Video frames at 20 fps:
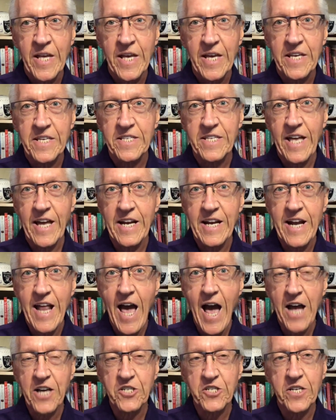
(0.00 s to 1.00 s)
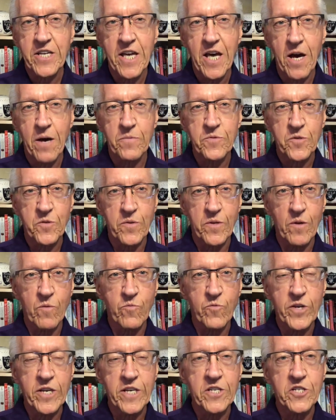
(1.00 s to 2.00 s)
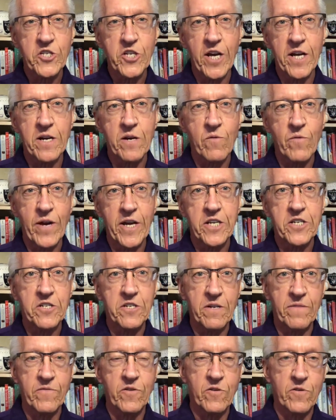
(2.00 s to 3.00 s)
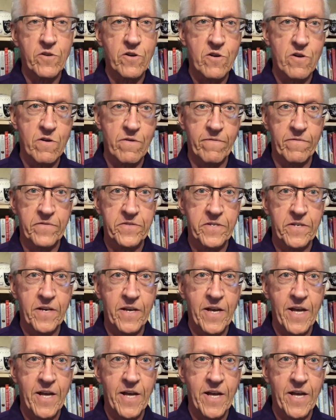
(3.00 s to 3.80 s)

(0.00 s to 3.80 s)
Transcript: is that it actually helps with the regeneration of your nerves.